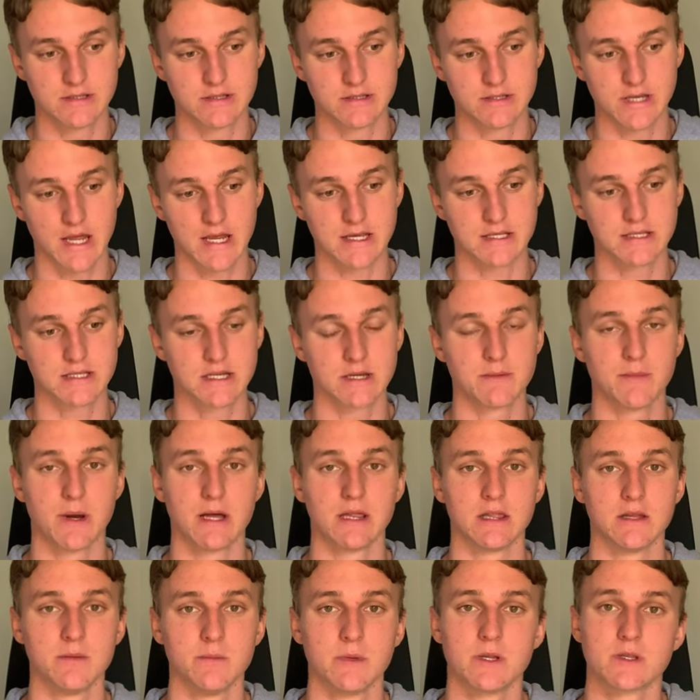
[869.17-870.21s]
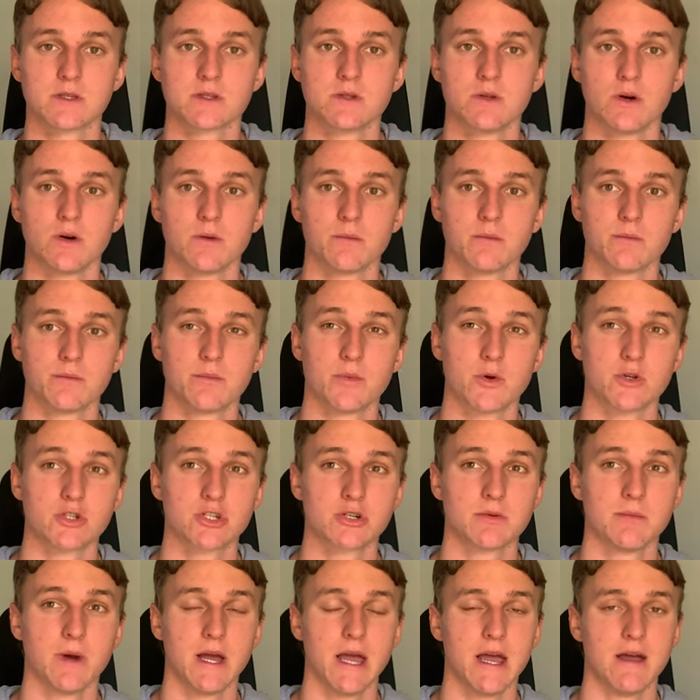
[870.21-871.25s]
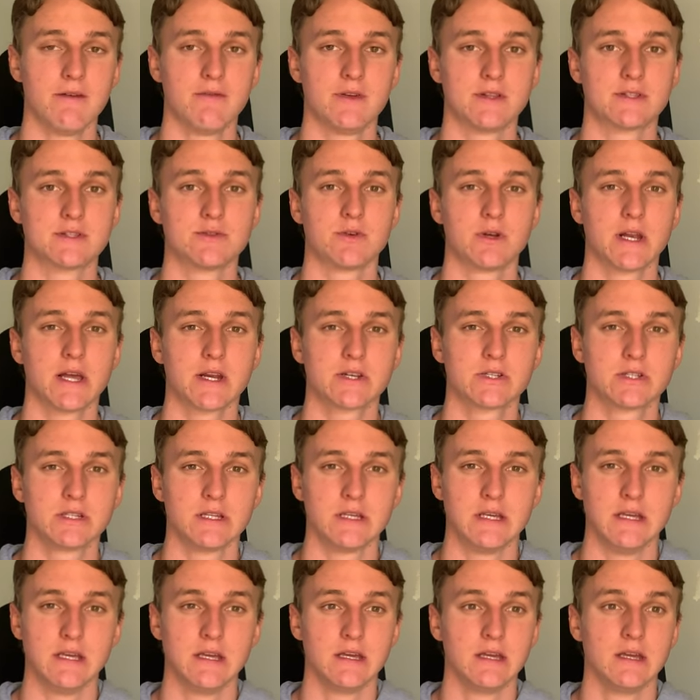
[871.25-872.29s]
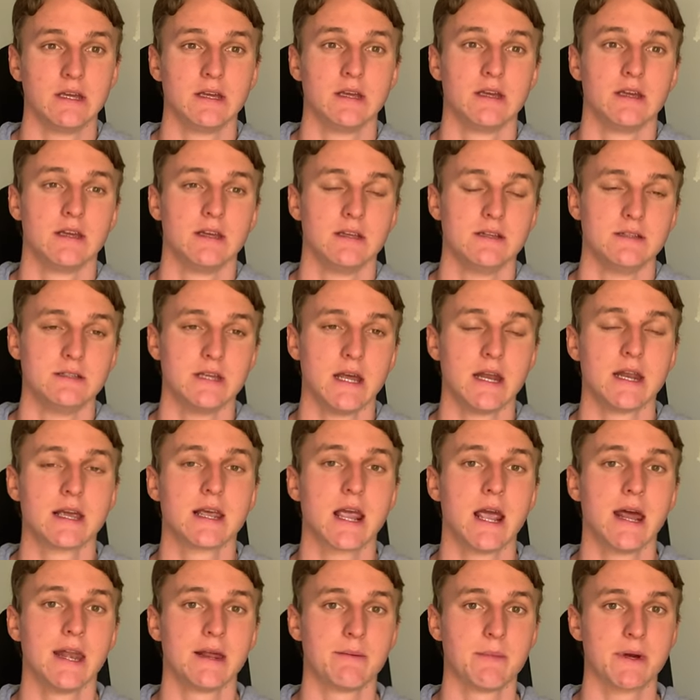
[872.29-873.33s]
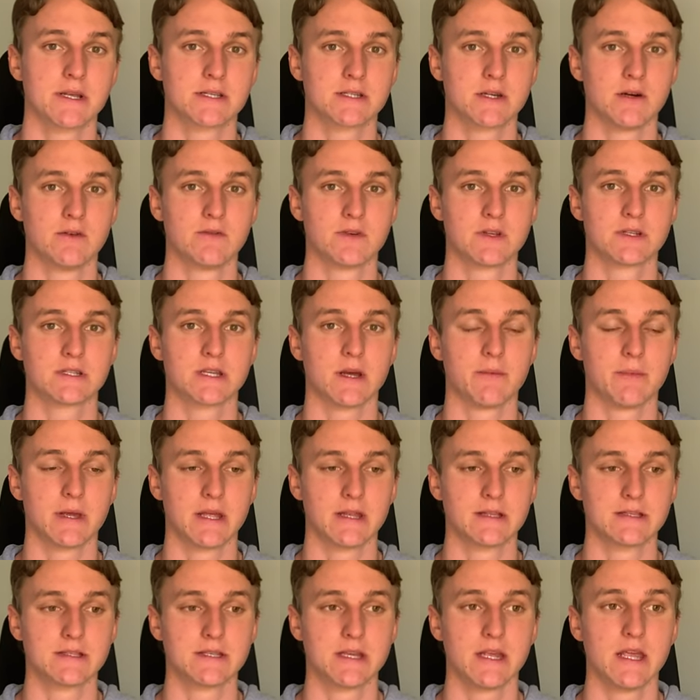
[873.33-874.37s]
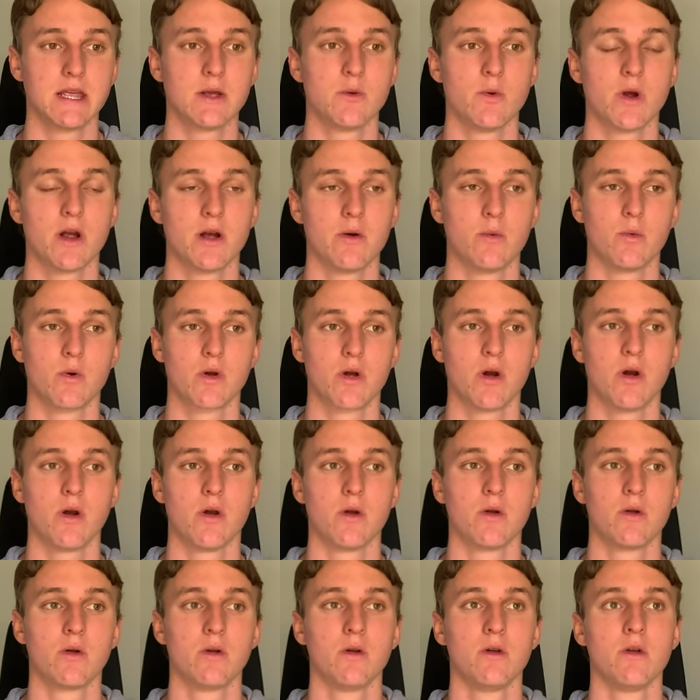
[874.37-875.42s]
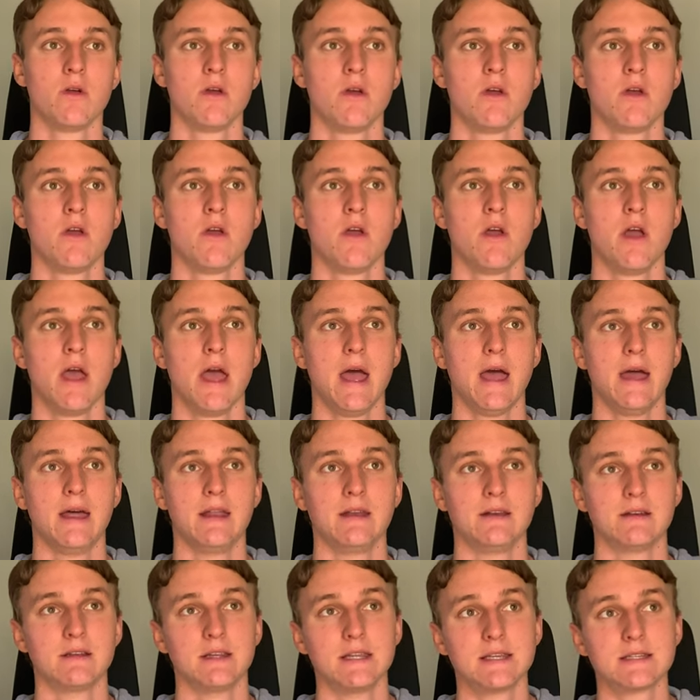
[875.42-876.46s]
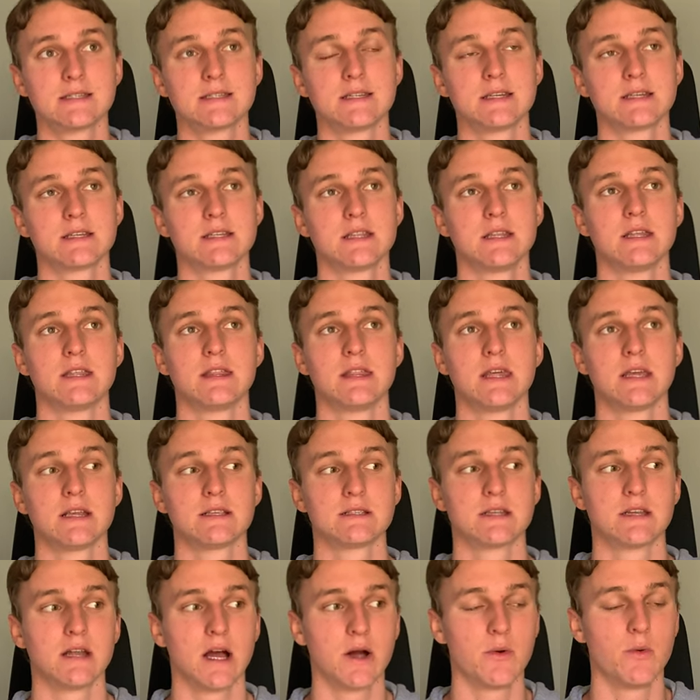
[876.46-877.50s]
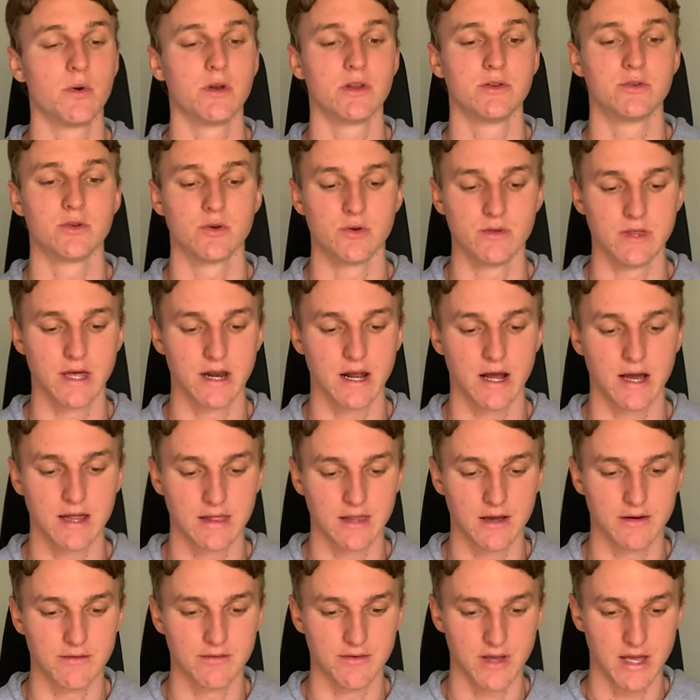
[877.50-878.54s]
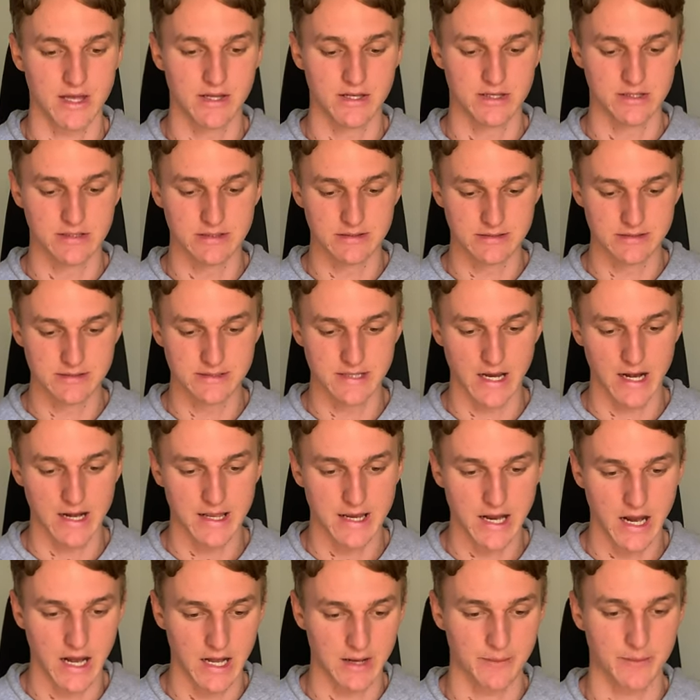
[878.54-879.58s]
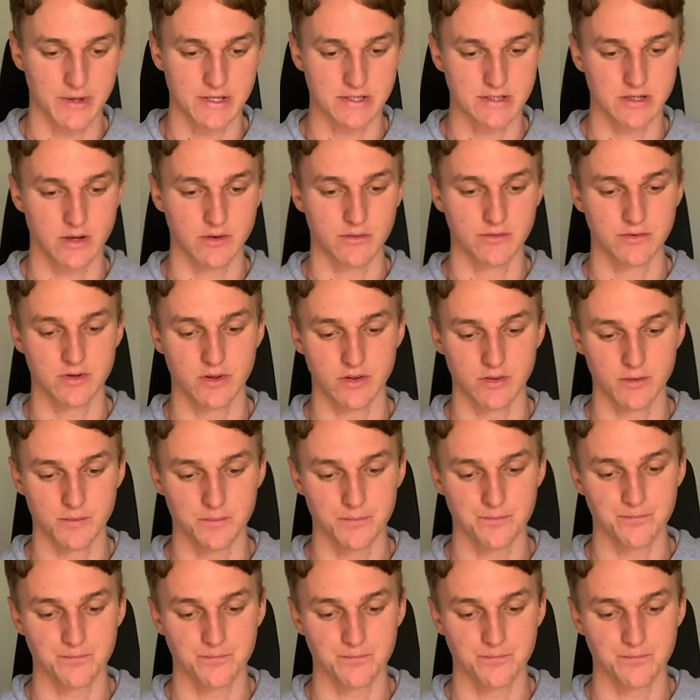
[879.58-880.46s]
testing my limits, not pushing my efforts, not actually dedicating myself to something and seeing where it will go. And listening to the things that I want to do and that I love and dedicating myself to them.